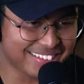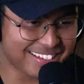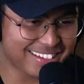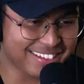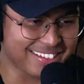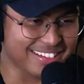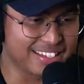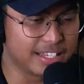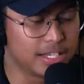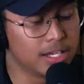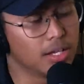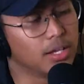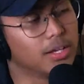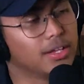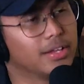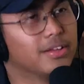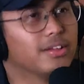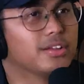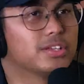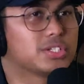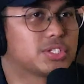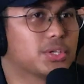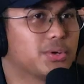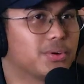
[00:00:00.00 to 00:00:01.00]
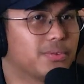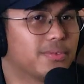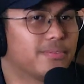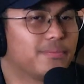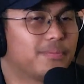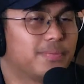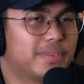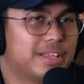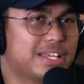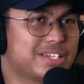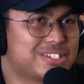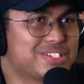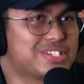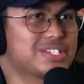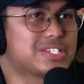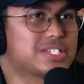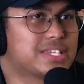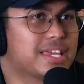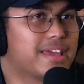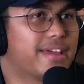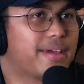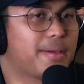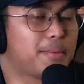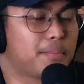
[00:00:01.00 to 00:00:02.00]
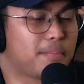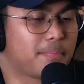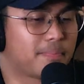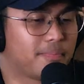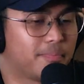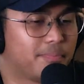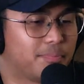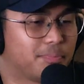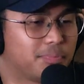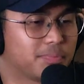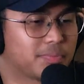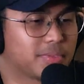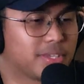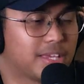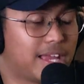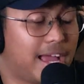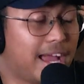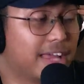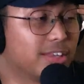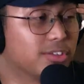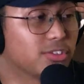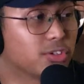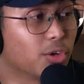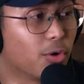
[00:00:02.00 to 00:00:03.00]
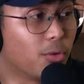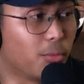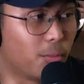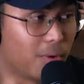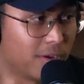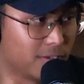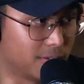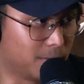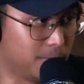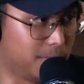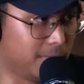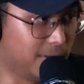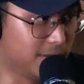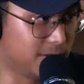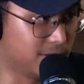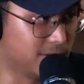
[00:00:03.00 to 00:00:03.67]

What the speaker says: luck. So let's just say I don't want to be a